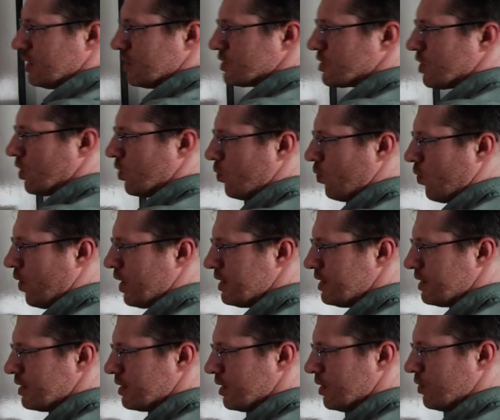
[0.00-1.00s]
So
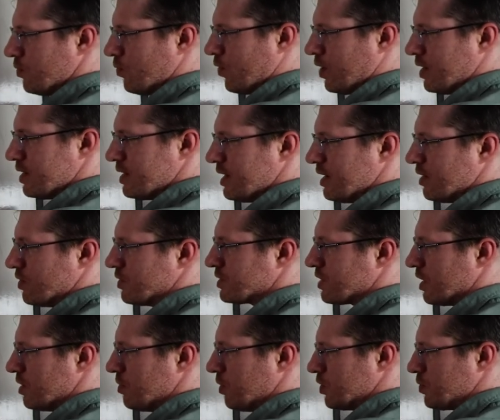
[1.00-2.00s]
1 and 1 here is
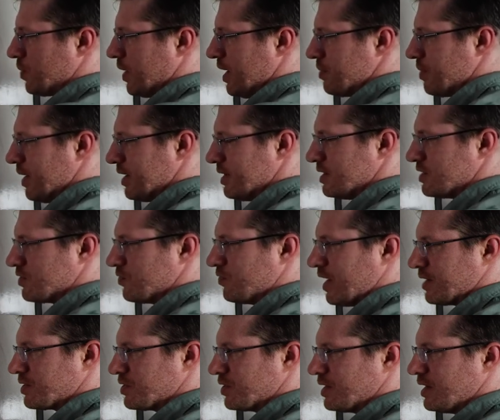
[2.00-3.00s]
going to multiply by this
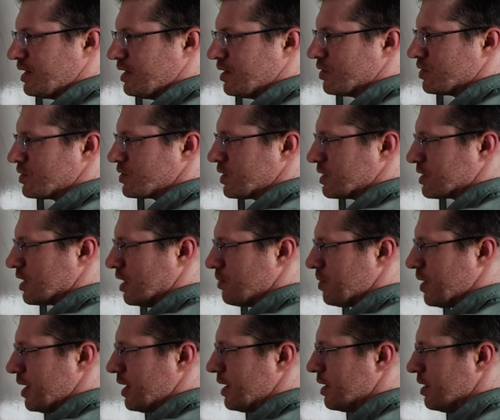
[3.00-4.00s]
vector here. And so that's going
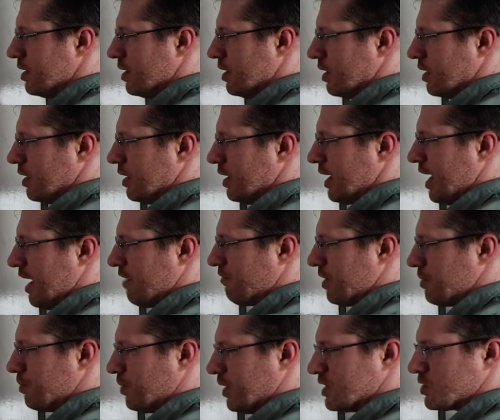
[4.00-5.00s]
to be uh,
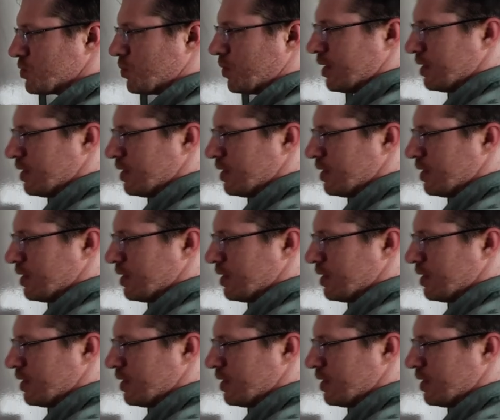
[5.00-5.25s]
fn plus